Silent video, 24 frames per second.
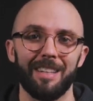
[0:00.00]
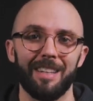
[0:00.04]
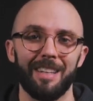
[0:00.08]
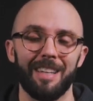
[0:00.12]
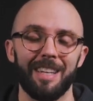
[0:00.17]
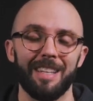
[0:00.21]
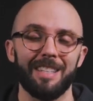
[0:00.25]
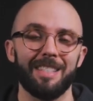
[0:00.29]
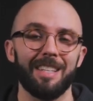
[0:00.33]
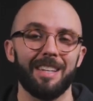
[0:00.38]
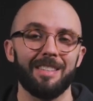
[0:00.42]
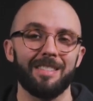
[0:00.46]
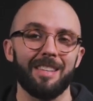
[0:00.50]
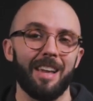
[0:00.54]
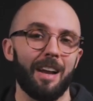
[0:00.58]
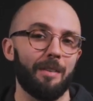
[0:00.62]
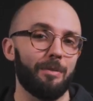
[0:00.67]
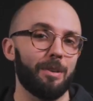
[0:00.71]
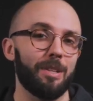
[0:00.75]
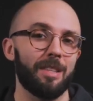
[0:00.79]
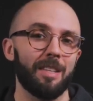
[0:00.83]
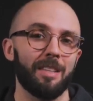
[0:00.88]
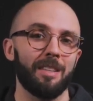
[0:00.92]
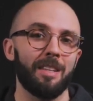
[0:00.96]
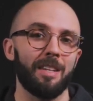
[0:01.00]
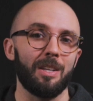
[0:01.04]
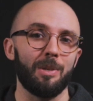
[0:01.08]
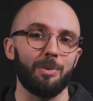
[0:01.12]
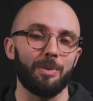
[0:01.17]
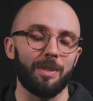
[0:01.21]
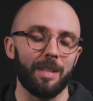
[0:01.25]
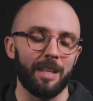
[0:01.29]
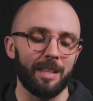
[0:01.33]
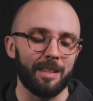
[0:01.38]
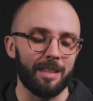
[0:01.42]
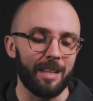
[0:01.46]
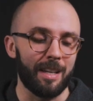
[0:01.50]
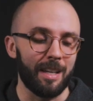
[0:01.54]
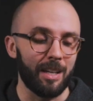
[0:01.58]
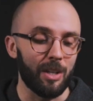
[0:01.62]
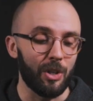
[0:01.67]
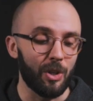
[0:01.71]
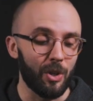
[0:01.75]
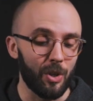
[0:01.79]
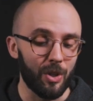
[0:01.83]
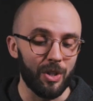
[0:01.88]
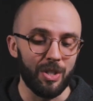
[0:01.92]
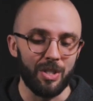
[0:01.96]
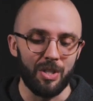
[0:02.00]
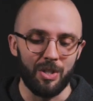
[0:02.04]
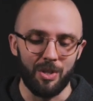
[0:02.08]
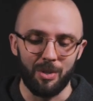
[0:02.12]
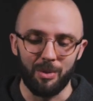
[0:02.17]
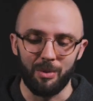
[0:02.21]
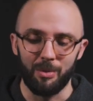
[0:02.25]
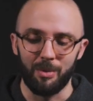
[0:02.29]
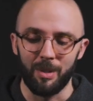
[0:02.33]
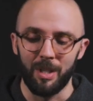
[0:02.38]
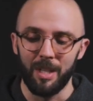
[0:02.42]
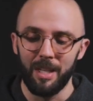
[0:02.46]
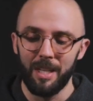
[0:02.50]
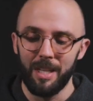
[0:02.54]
It does everything that you think that it could do,